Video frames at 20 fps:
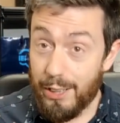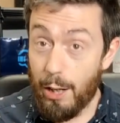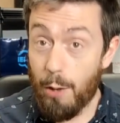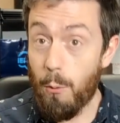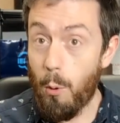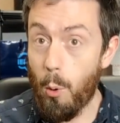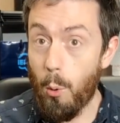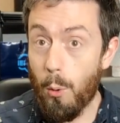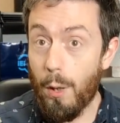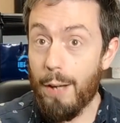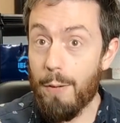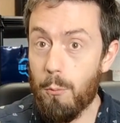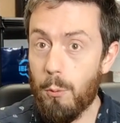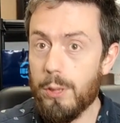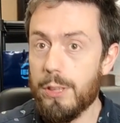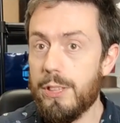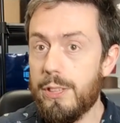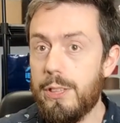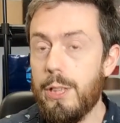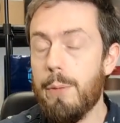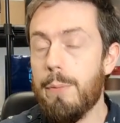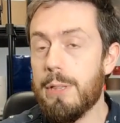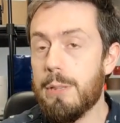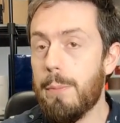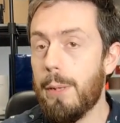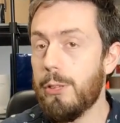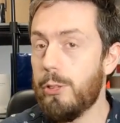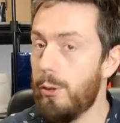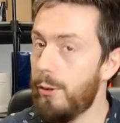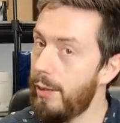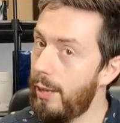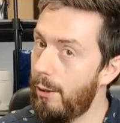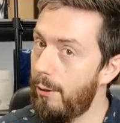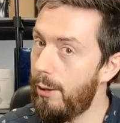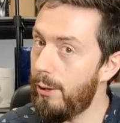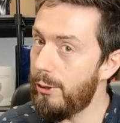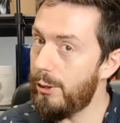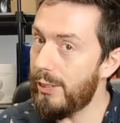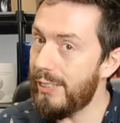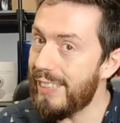you know, all I want to do is make sure you don't
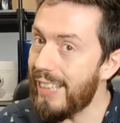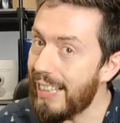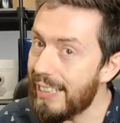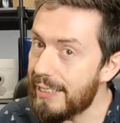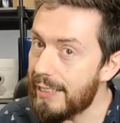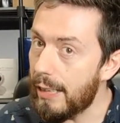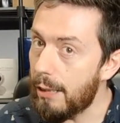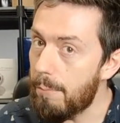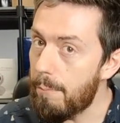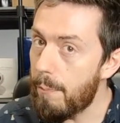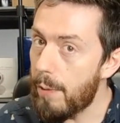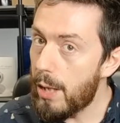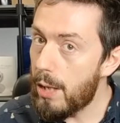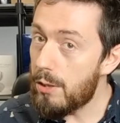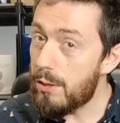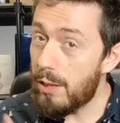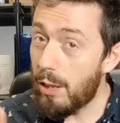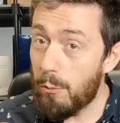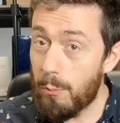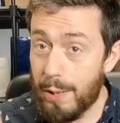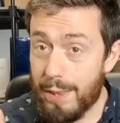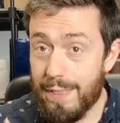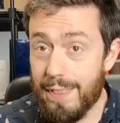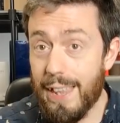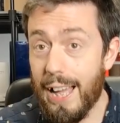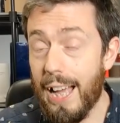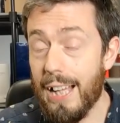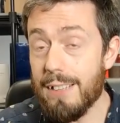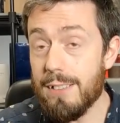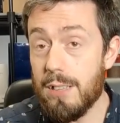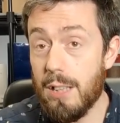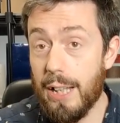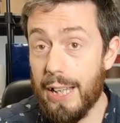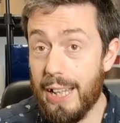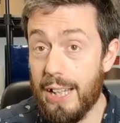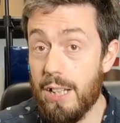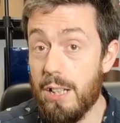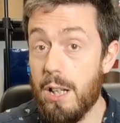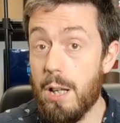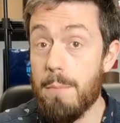lose your data. So with that
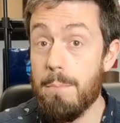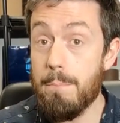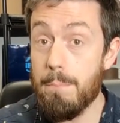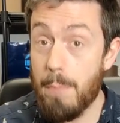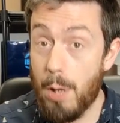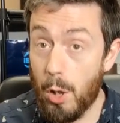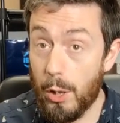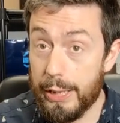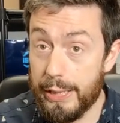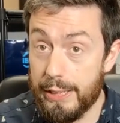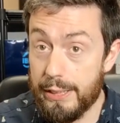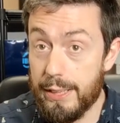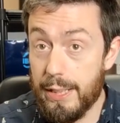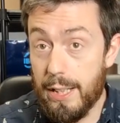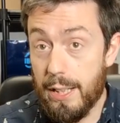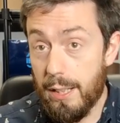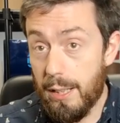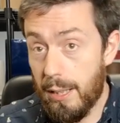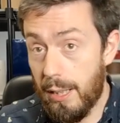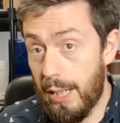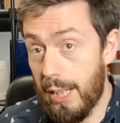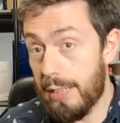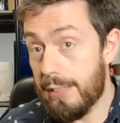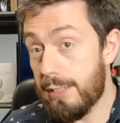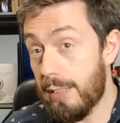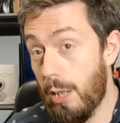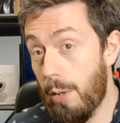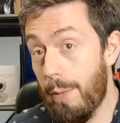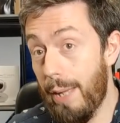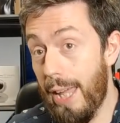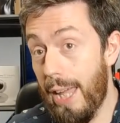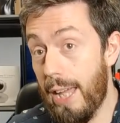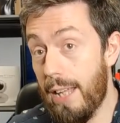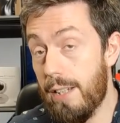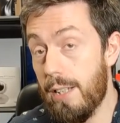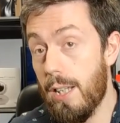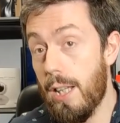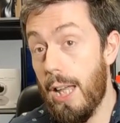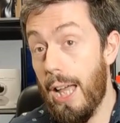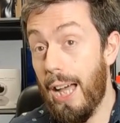in mind, let's go
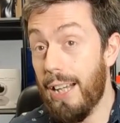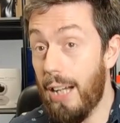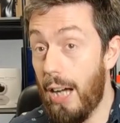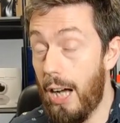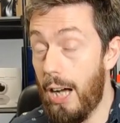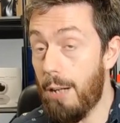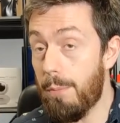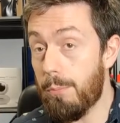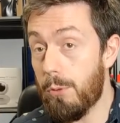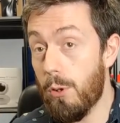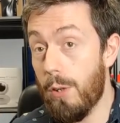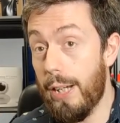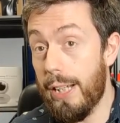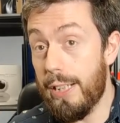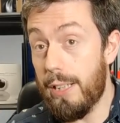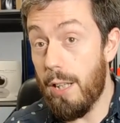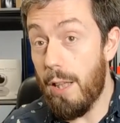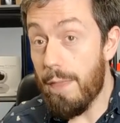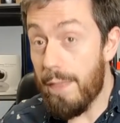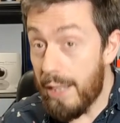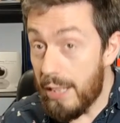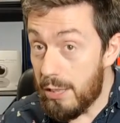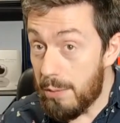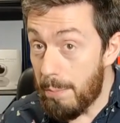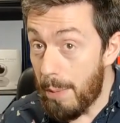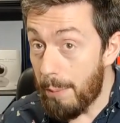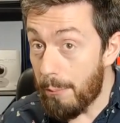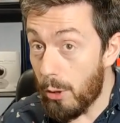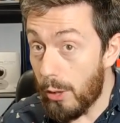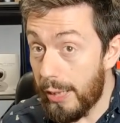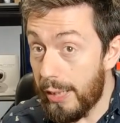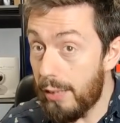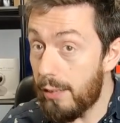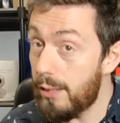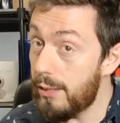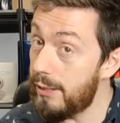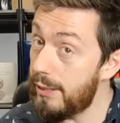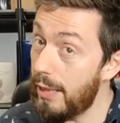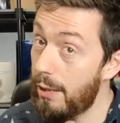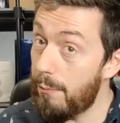ahead and upgrade this memory
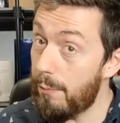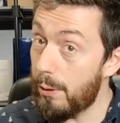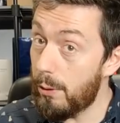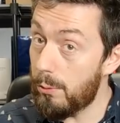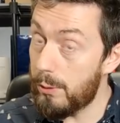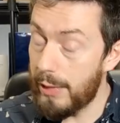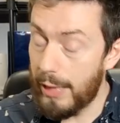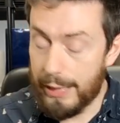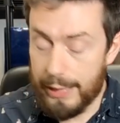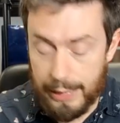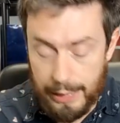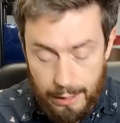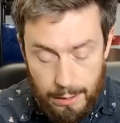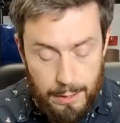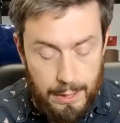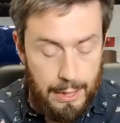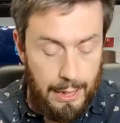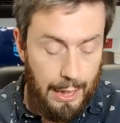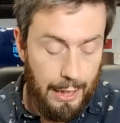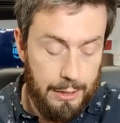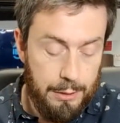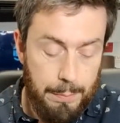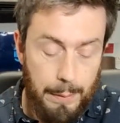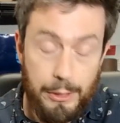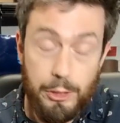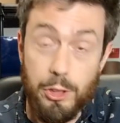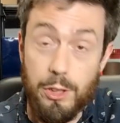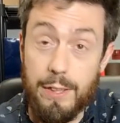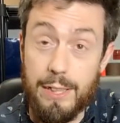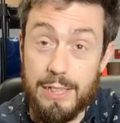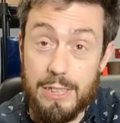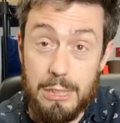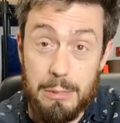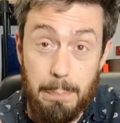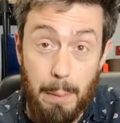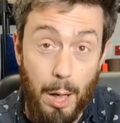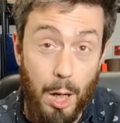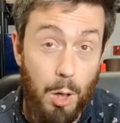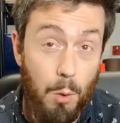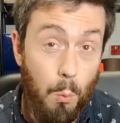to see if it'll take it. As mentioned, this
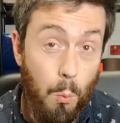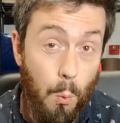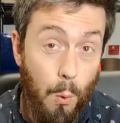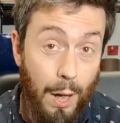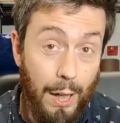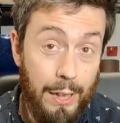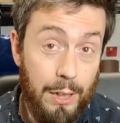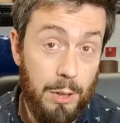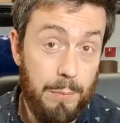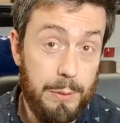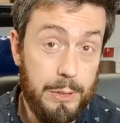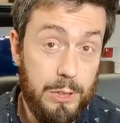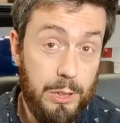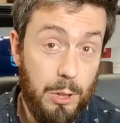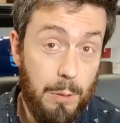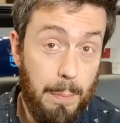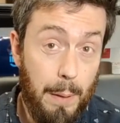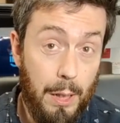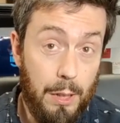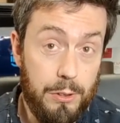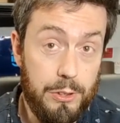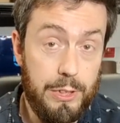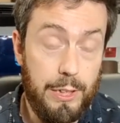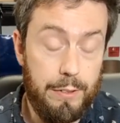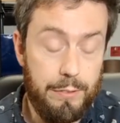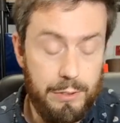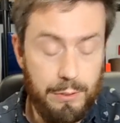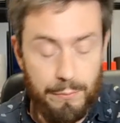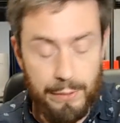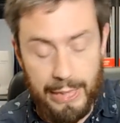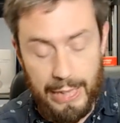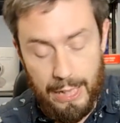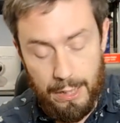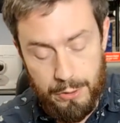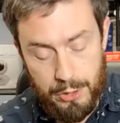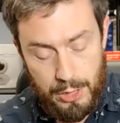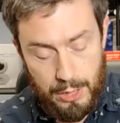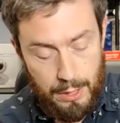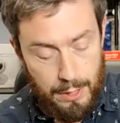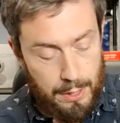is part one of a two-part series of
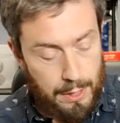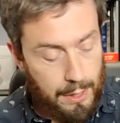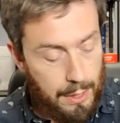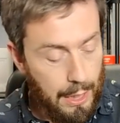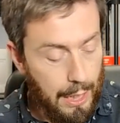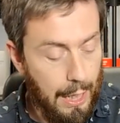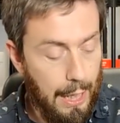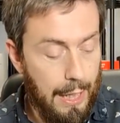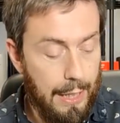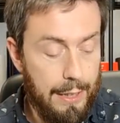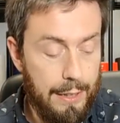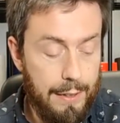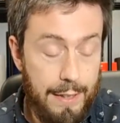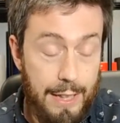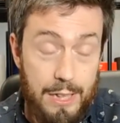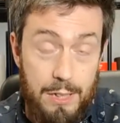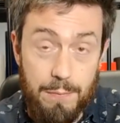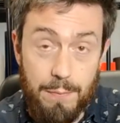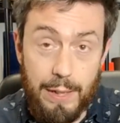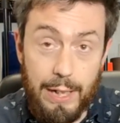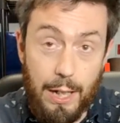videos. Uh, and in this